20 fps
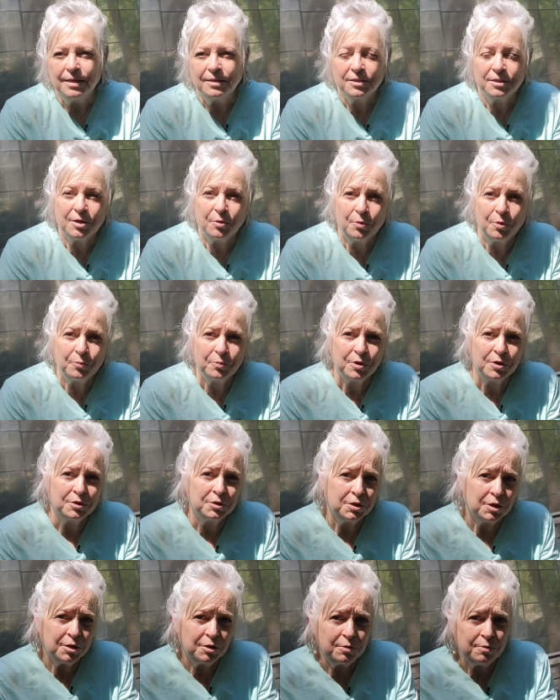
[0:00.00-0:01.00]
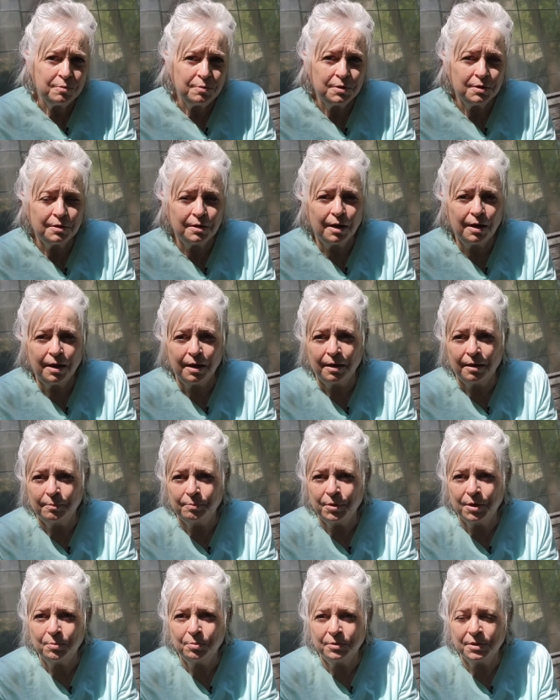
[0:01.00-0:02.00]
So what we're going to do,
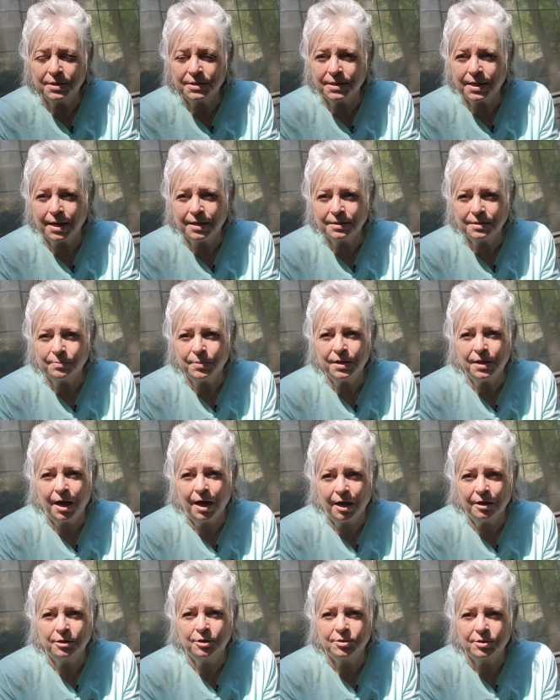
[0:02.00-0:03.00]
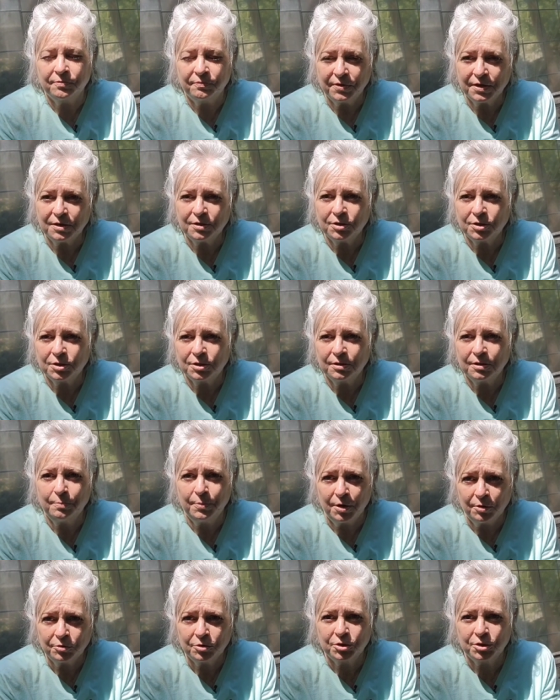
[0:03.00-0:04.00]
uh, people that's asked me, I use fish
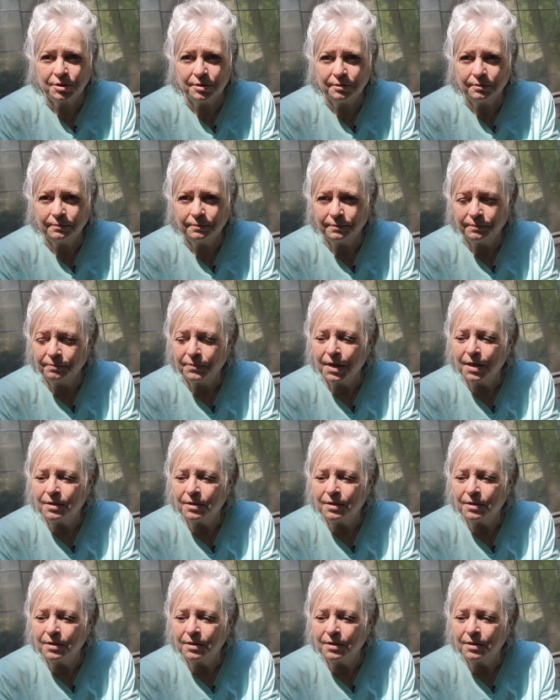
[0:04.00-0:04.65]
emulsion